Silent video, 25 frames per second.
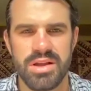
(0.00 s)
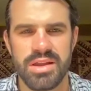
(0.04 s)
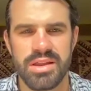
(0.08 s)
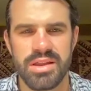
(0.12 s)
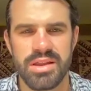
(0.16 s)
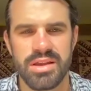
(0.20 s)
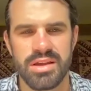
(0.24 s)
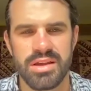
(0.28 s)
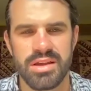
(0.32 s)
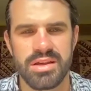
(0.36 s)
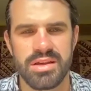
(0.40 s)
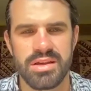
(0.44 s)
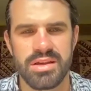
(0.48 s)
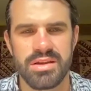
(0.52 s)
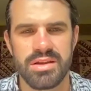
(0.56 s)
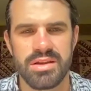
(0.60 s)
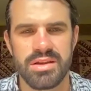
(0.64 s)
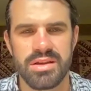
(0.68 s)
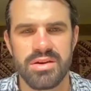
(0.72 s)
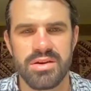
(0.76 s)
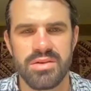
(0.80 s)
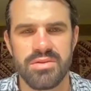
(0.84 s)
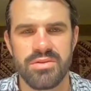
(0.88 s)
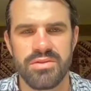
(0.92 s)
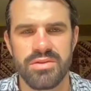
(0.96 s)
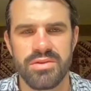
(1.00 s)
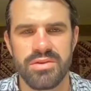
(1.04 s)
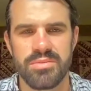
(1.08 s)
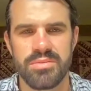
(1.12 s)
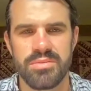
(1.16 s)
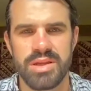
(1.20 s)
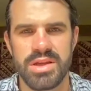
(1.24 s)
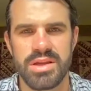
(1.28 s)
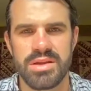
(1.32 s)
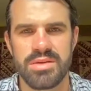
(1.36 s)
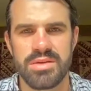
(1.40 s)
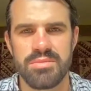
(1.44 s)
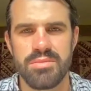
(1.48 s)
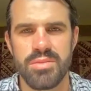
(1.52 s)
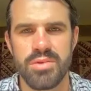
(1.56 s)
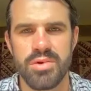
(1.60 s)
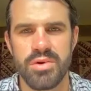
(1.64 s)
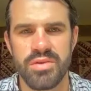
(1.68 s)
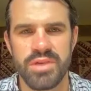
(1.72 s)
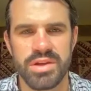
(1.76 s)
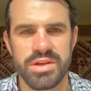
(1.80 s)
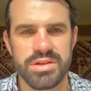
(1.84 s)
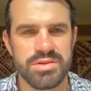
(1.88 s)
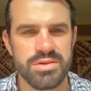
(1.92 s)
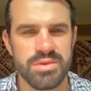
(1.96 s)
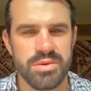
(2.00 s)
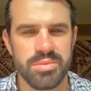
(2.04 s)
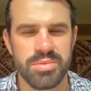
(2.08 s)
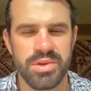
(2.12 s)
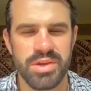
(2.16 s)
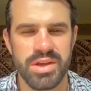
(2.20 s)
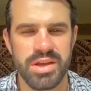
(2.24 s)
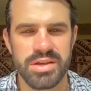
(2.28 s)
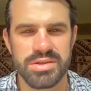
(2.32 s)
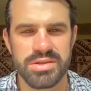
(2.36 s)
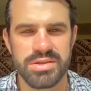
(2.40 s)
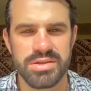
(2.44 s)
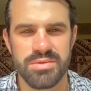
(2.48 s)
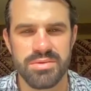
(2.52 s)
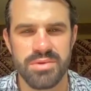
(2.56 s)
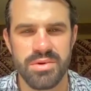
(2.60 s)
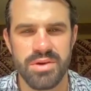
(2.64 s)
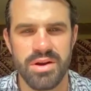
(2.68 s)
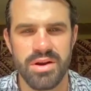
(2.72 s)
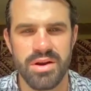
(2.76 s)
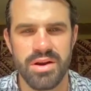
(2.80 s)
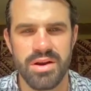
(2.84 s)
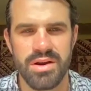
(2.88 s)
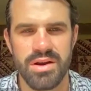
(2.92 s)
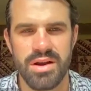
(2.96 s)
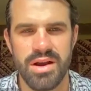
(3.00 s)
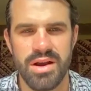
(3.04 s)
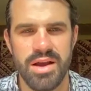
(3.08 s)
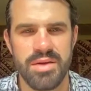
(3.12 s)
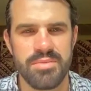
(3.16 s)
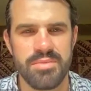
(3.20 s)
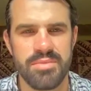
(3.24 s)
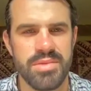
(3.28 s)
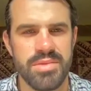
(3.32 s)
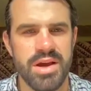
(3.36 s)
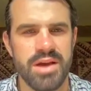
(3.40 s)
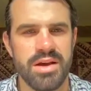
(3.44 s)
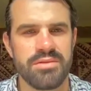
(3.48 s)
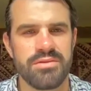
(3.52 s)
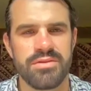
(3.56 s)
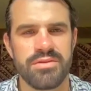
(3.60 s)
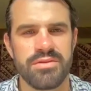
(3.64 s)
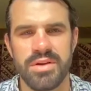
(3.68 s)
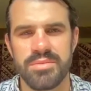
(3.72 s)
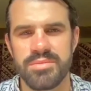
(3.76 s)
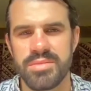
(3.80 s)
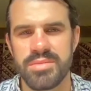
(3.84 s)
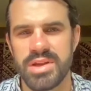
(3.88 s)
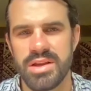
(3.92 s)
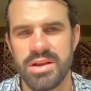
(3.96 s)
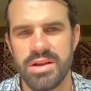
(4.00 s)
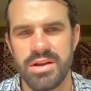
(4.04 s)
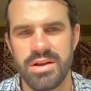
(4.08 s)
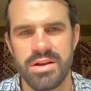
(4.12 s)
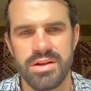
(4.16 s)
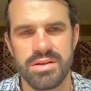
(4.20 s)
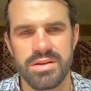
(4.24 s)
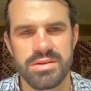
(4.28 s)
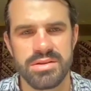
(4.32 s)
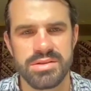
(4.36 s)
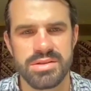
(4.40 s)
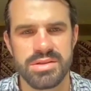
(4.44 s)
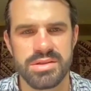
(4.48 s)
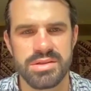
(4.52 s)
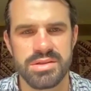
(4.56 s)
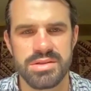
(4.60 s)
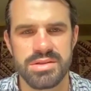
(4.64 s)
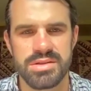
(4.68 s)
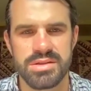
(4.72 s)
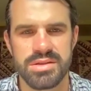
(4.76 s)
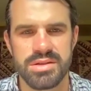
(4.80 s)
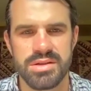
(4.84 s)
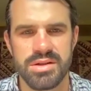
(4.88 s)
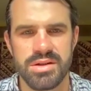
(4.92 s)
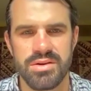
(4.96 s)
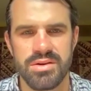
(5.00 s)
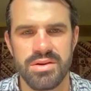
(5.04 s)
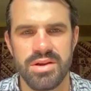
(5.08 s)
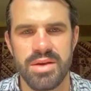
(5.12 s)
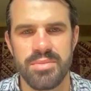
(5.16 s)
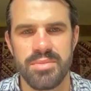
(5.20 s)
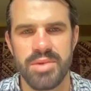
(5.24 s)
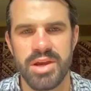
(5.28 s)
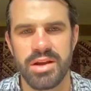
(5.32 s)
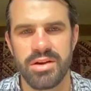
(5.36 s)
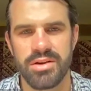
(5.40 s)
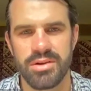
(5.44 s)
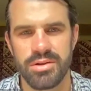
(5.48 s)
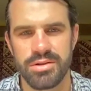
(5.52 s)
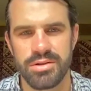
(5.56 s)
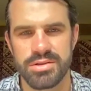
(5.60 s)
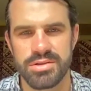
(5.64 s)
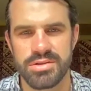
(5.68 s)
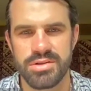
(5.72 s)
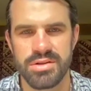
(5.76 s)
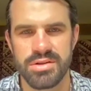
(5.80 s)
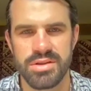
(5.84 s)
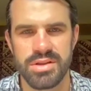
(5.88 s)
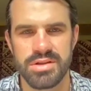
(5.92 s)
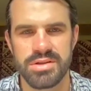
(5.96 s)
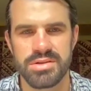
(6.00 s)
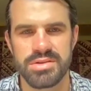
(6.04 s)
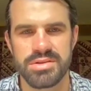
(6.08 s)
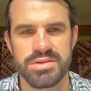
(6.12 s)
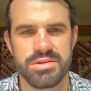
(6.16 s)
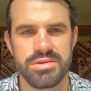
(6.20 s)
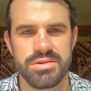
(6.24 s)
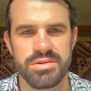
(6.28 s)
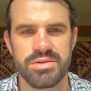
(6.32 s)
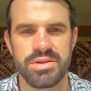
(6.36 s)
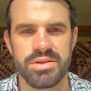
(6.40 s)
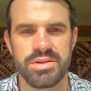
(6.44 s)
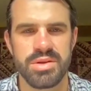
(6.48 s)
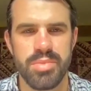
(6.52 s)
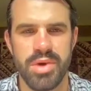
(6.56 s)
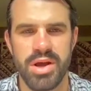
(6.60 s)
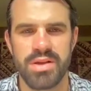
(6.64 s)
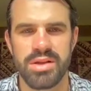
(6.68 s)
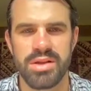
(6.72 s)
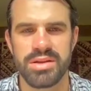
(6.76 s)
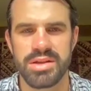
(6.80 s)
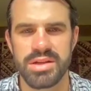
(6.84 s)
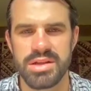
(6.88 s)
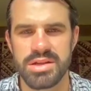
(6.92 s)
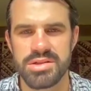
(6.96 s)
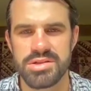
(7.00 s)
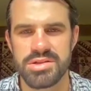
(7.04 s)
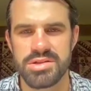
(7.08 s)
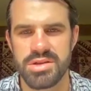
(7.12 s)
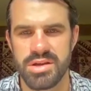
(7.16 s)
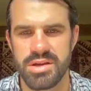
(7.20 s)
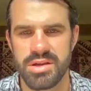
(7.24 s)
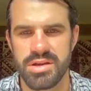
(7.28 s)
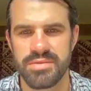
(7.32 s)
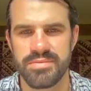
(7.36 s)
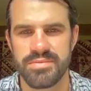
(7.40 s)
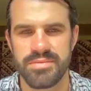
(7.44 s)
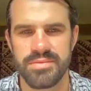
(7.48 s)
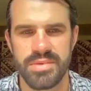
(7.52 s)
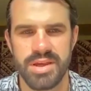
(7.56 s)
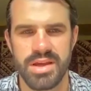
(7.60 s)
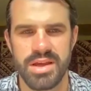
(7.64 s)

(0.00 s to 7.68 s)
I think, for me, moving to a place where I'm not from here, this is, not my culture, that is truly Polynesia,